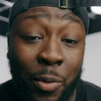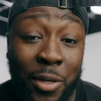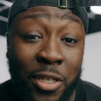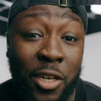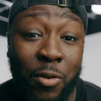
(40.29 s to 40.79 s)

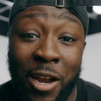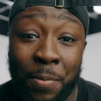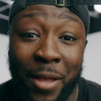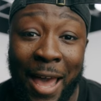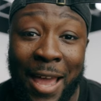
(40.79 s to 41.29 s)
which is
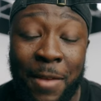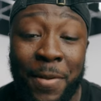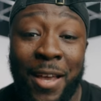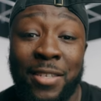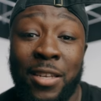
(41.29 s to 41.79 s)
incredibly handy
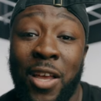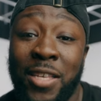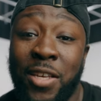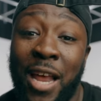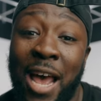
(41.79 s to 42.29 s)
because it
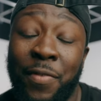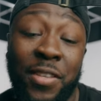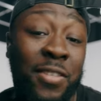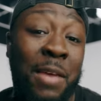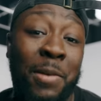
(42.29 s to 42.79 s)
is going to have the
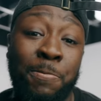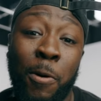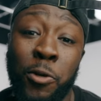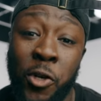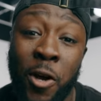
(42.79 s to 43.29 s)
same
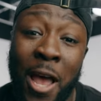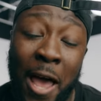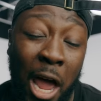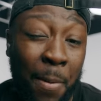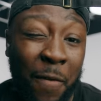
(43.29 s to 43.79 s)
exposure
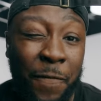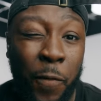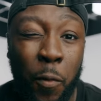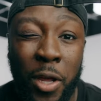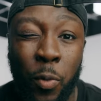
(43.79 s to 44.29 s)
at about
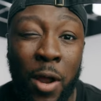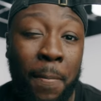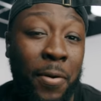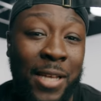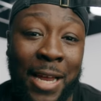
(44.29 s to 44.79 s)

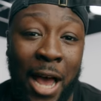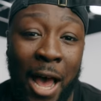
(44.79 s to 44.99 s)
41%